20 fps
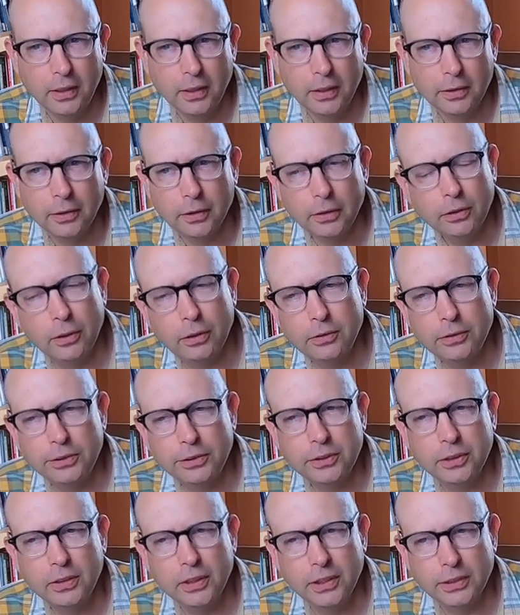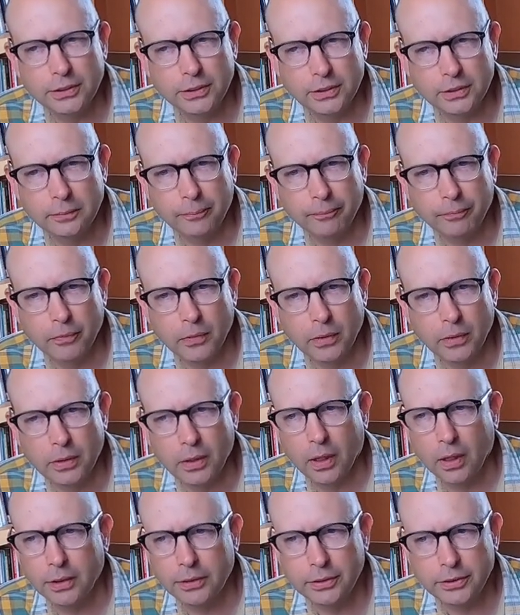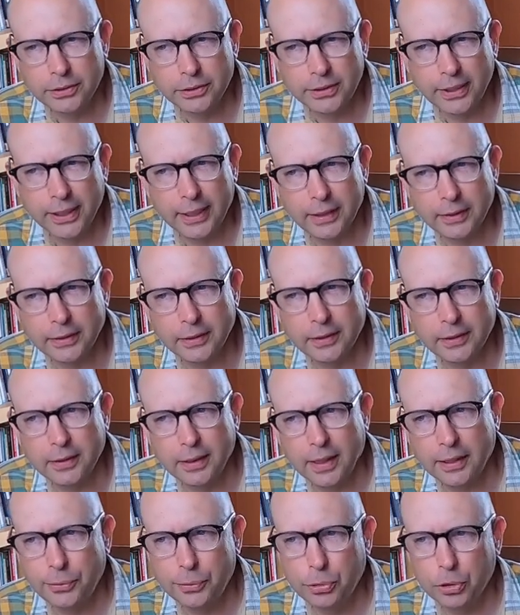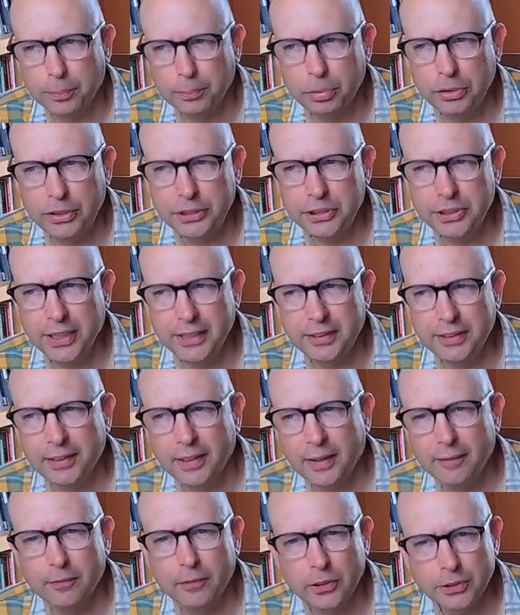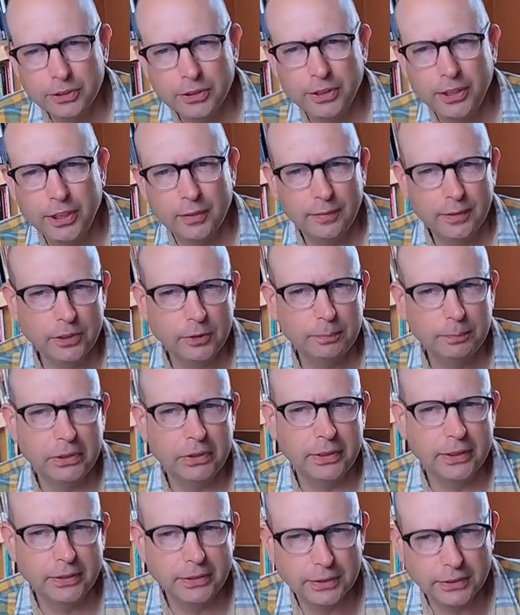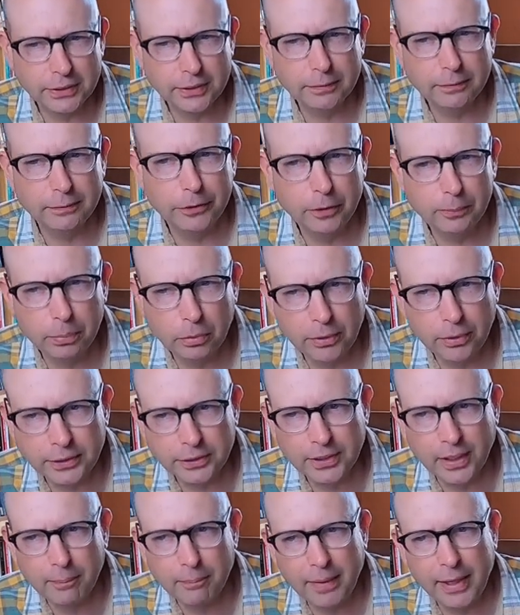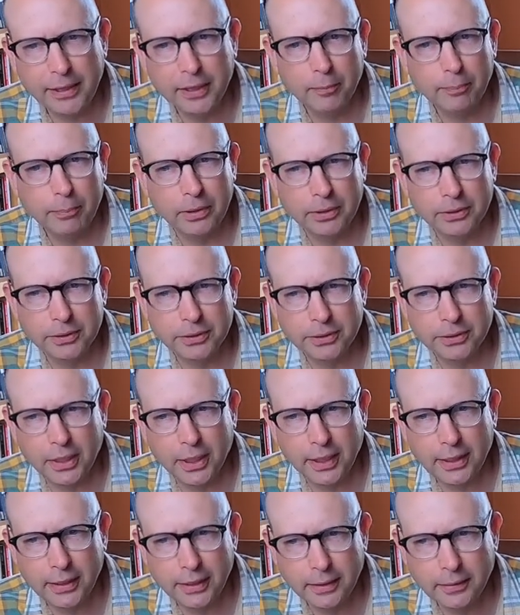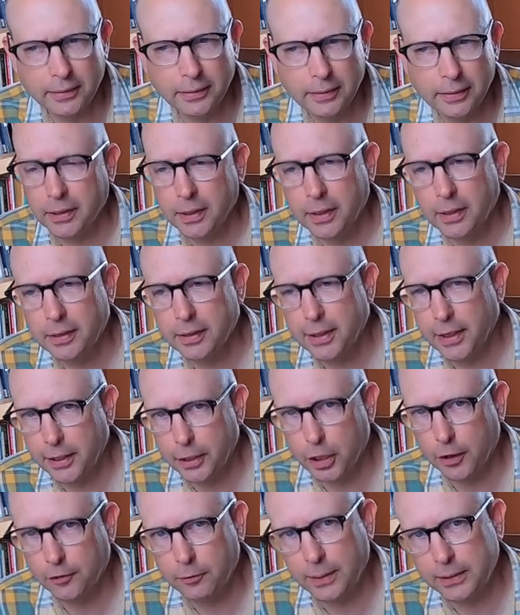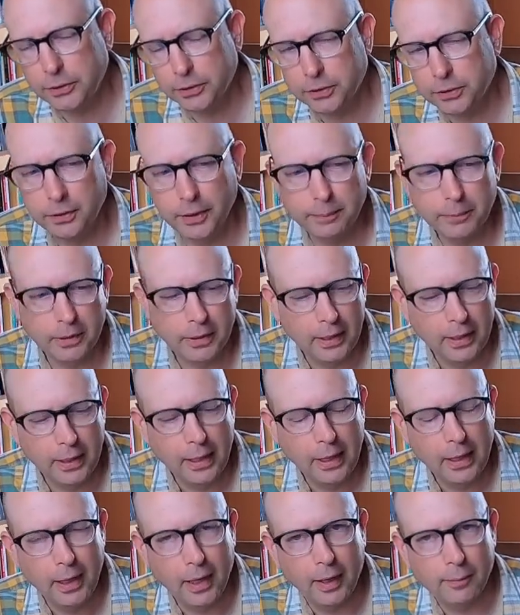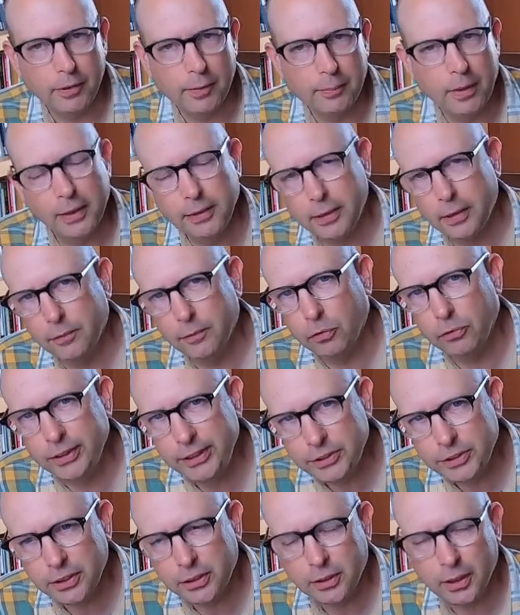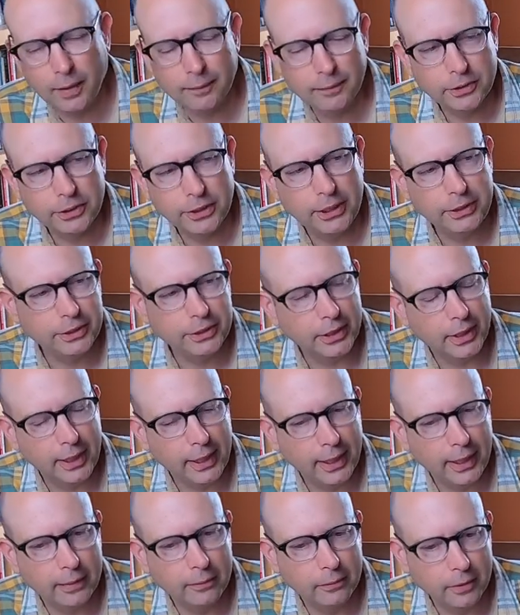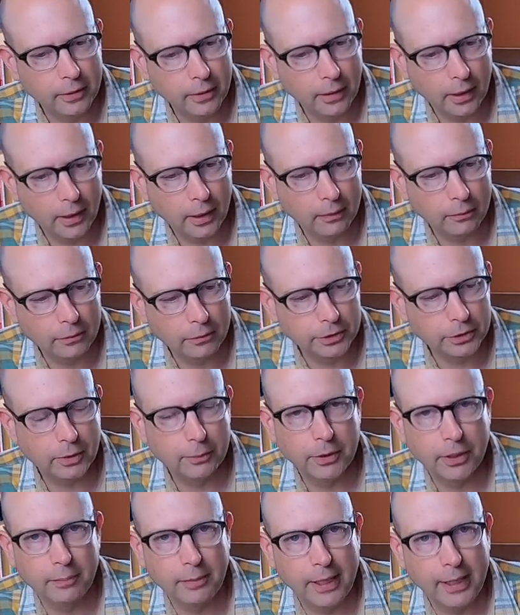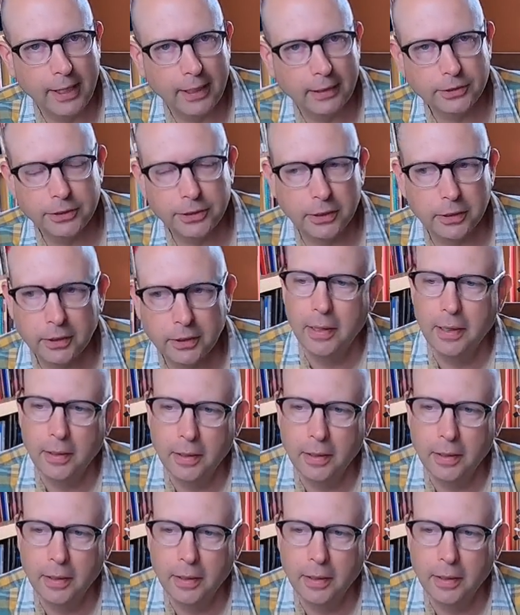The goal is to listen, to understand, and to appreciate the diversity of experiences and viewpoints that make up our society getting off my script, I'm reminded of a recent conversation I had uh, with someone in my house here.